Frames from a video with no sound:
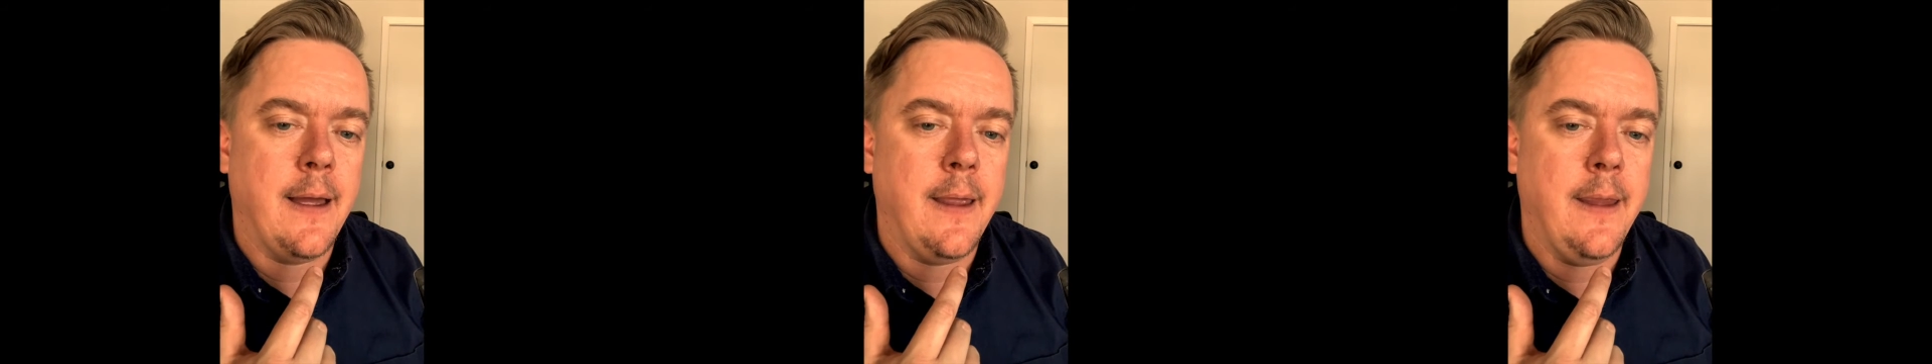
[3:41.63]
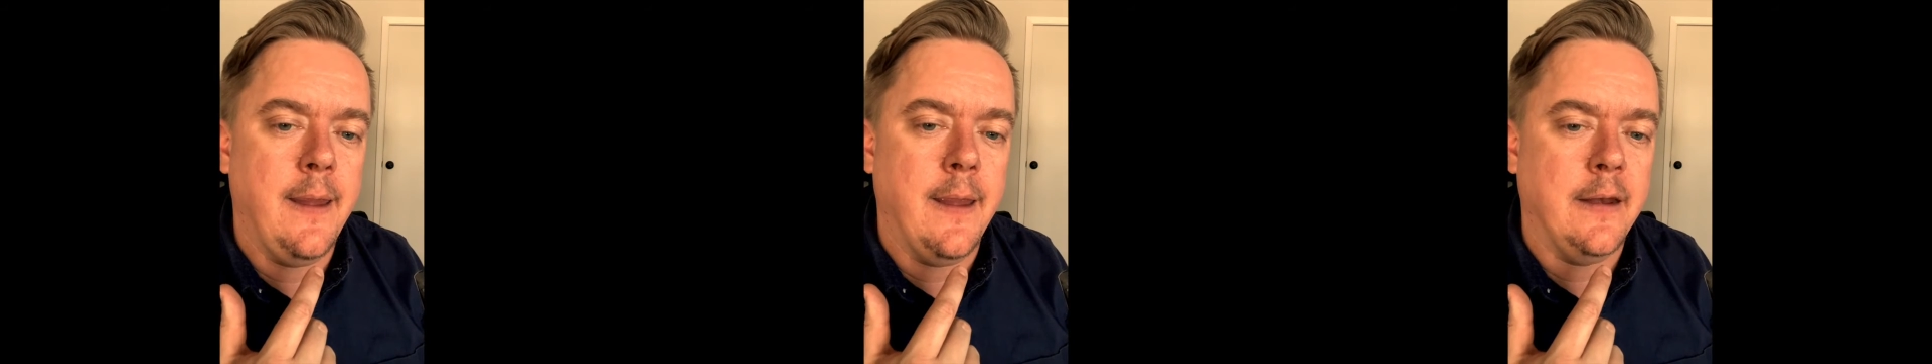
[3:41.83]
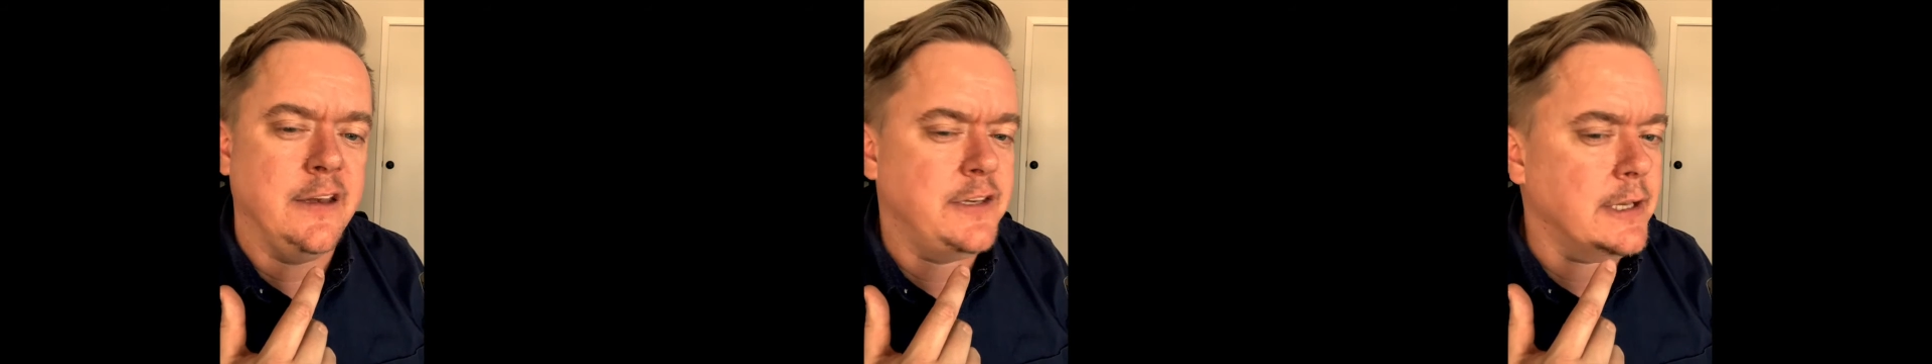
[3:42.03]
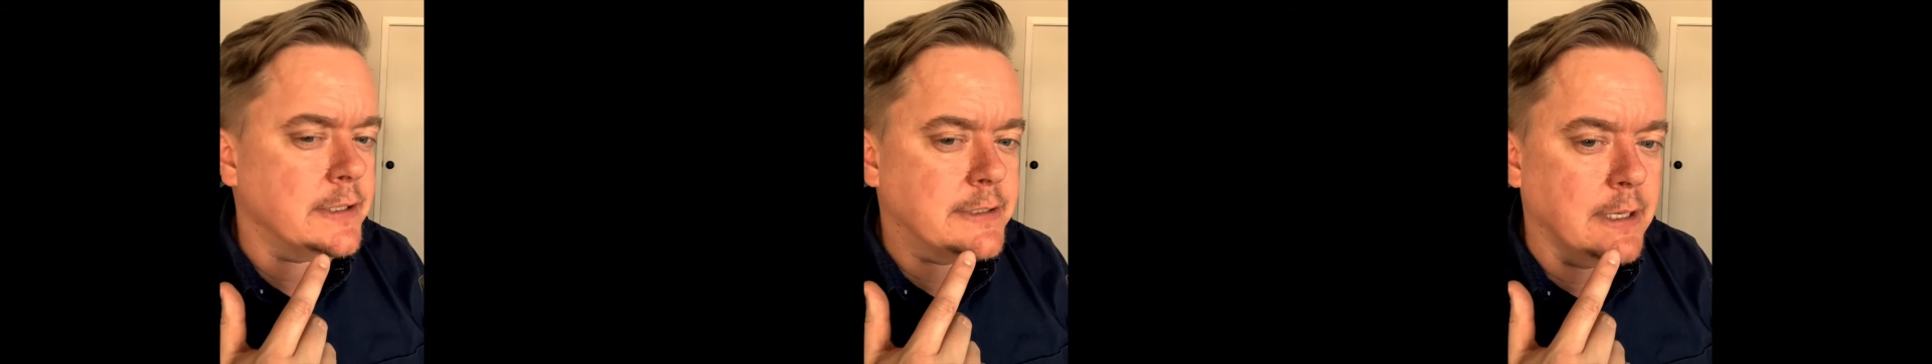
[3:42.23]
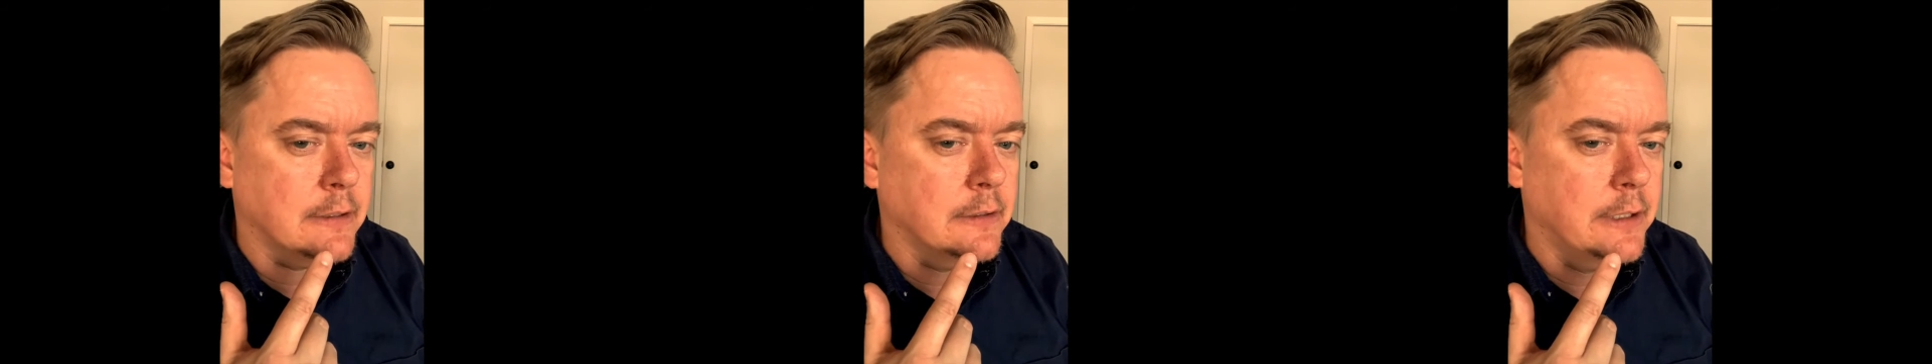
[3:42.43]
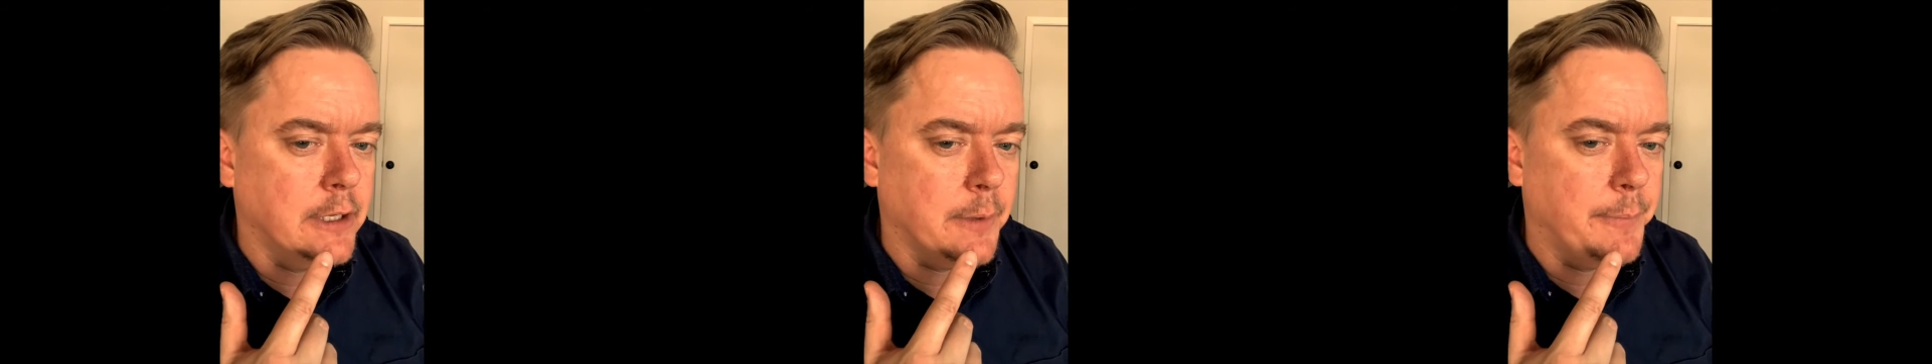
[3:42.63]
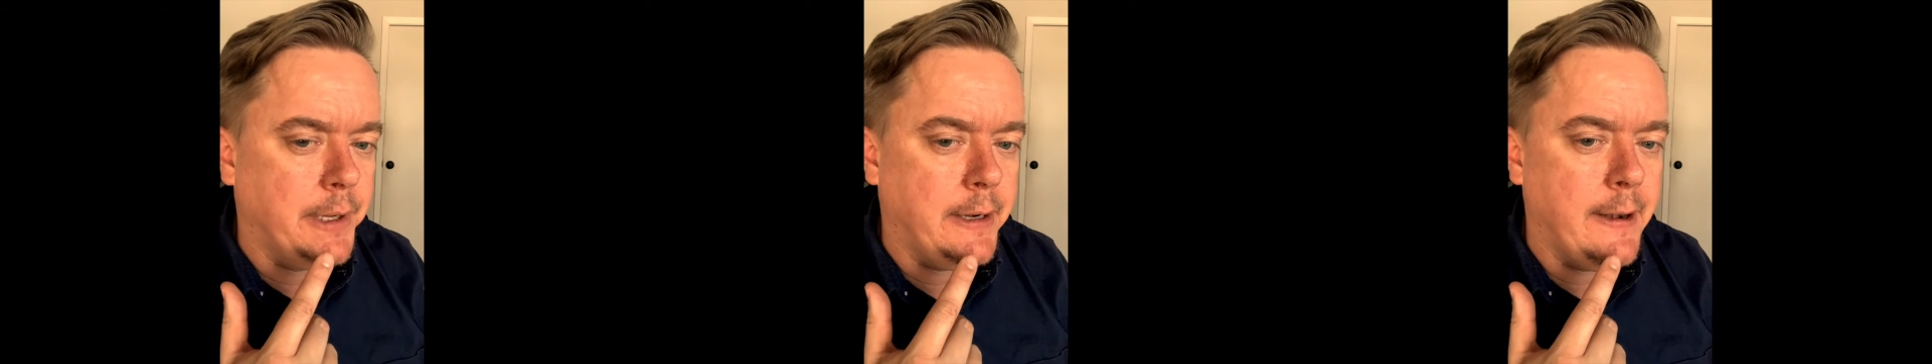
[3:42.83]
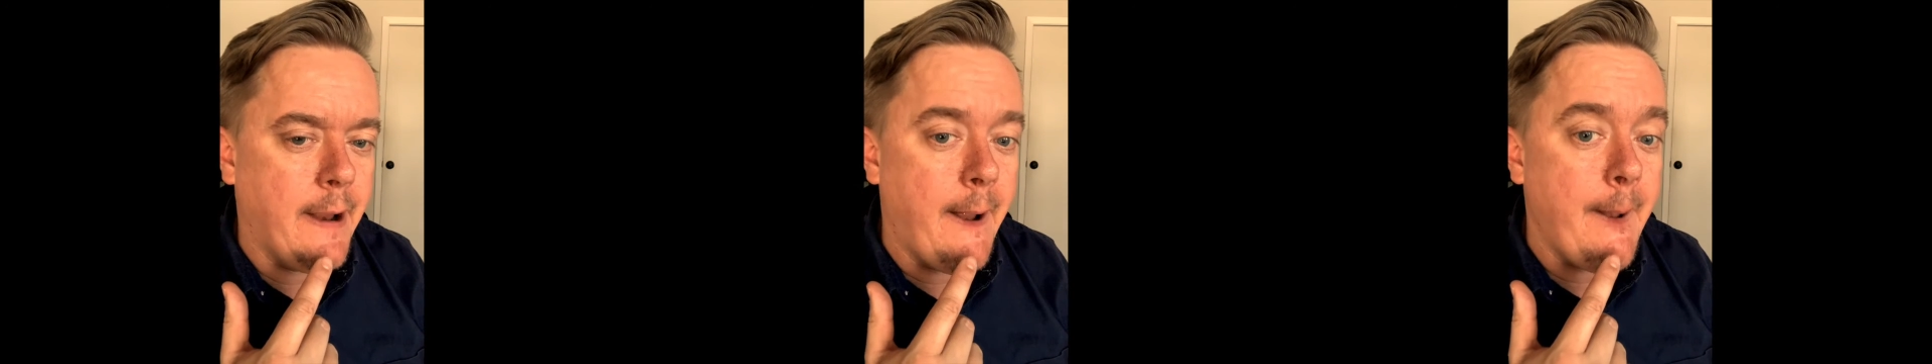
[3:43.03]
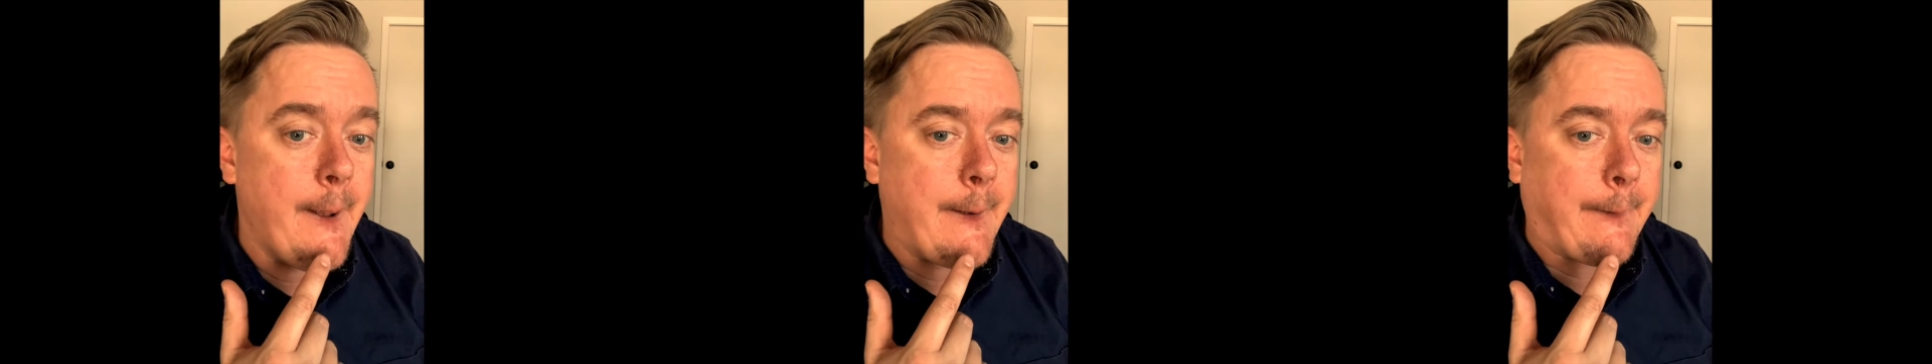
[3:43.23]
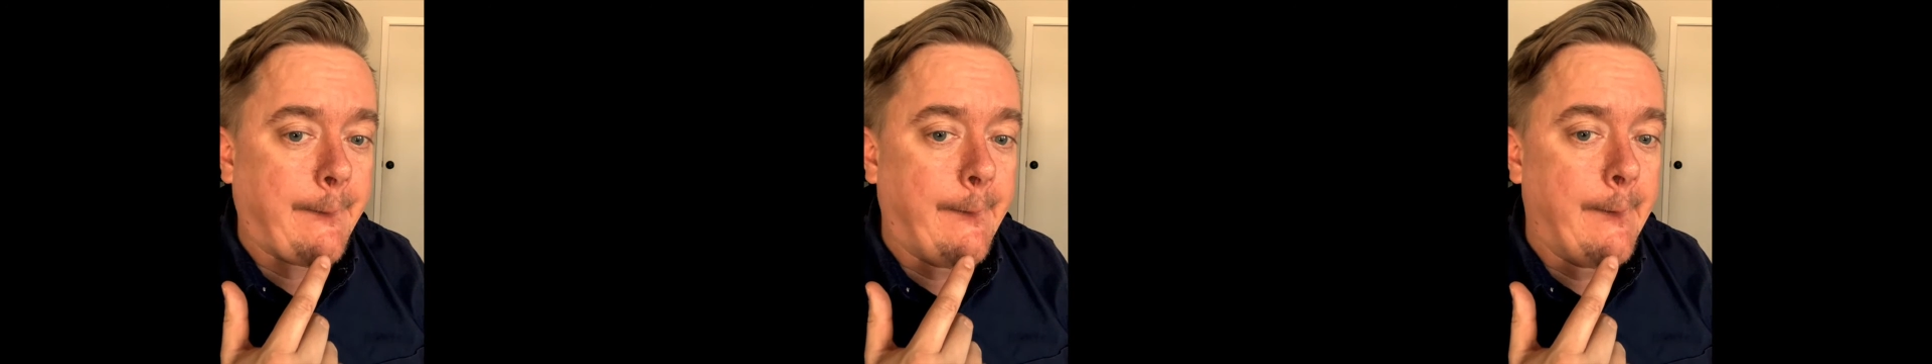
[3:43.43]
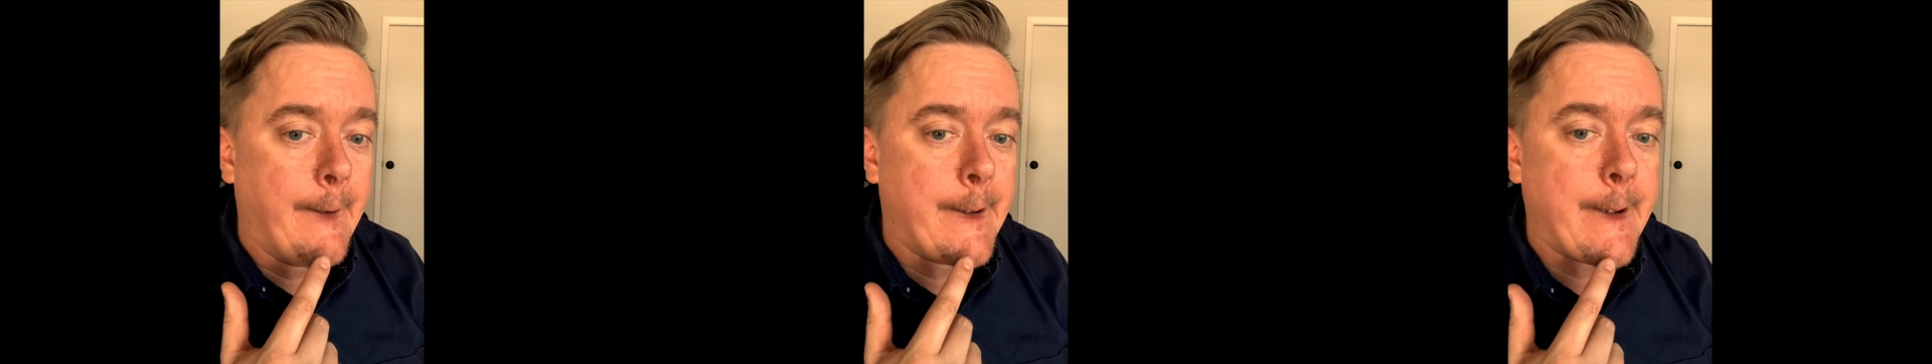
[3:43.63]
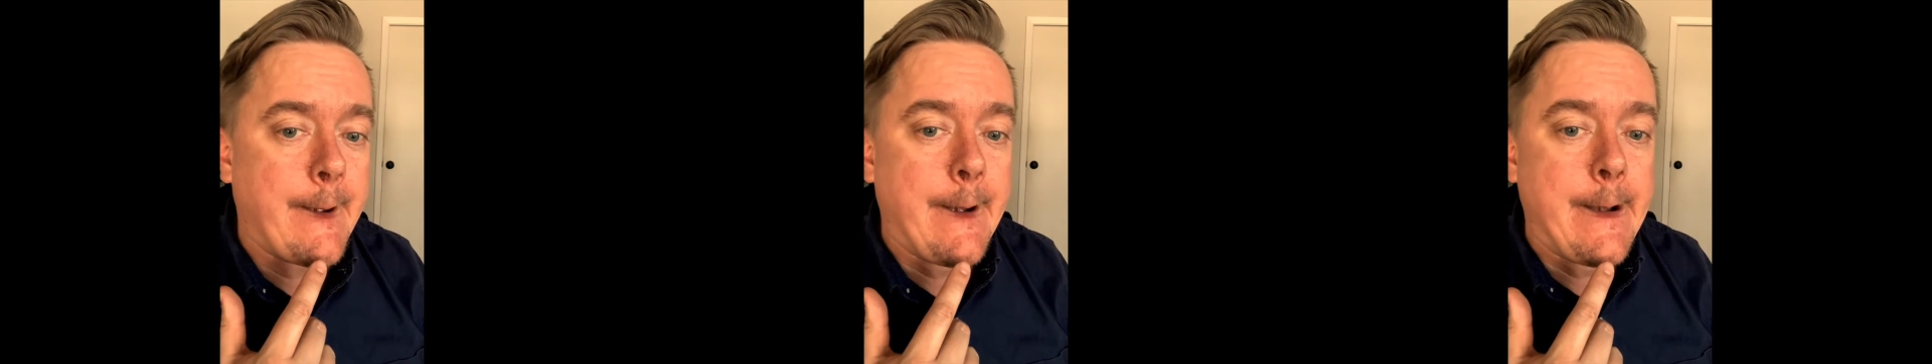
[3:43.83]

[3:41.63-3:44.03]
in just a little bit, not like the,